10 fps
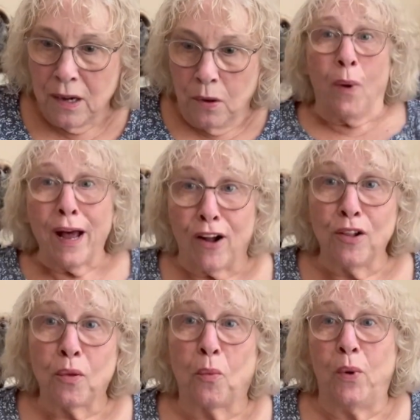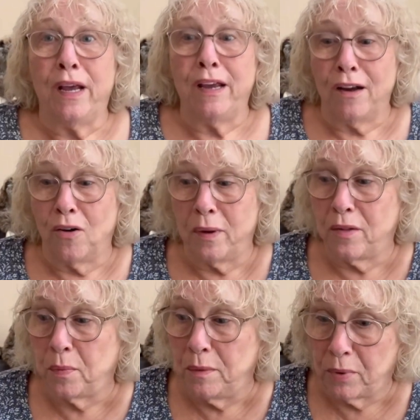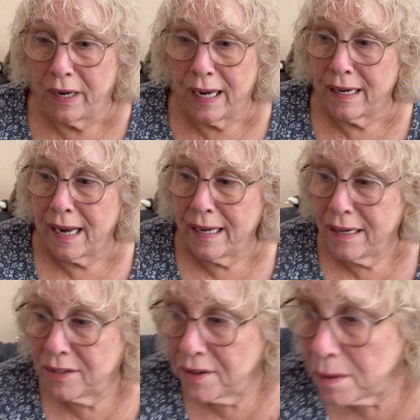Well, we always would bring it into the